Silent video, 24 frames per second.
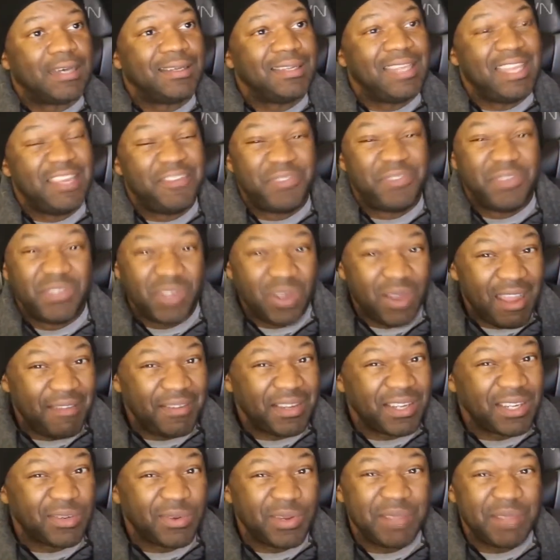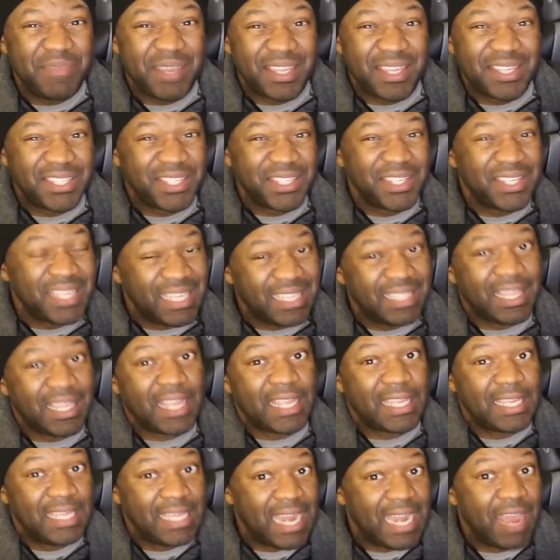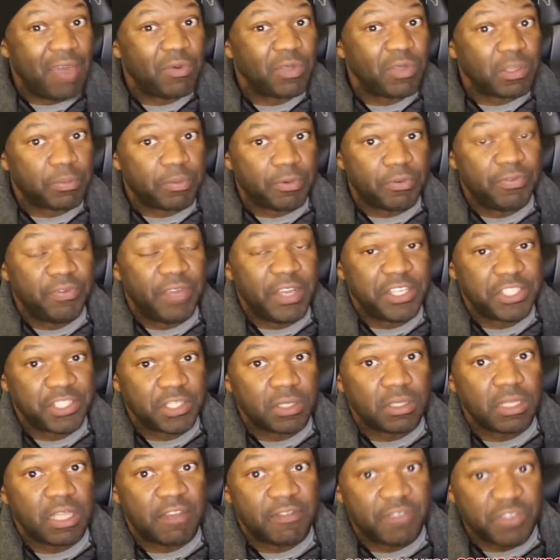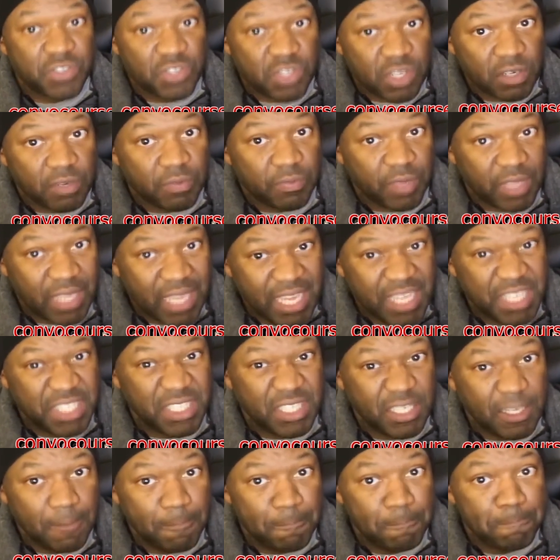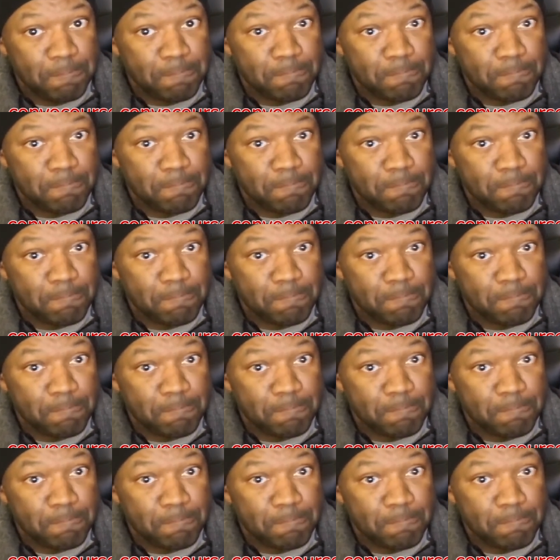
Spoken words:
If you don't have a degree, make sure you get out with a professional level certification,